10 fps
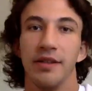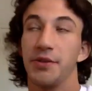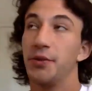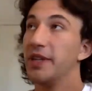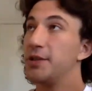
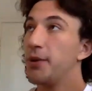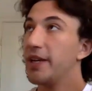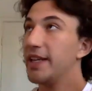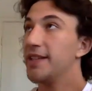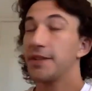
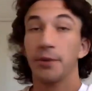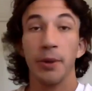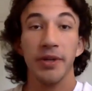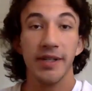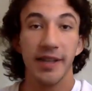2020 has
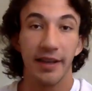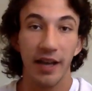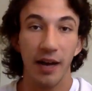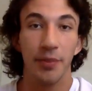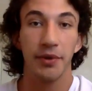thrown us a
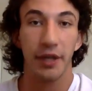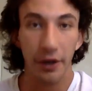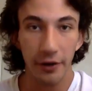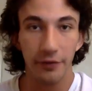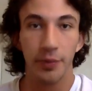couple
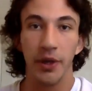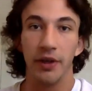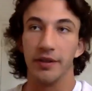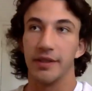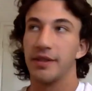
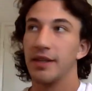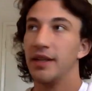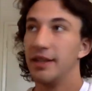curveballs,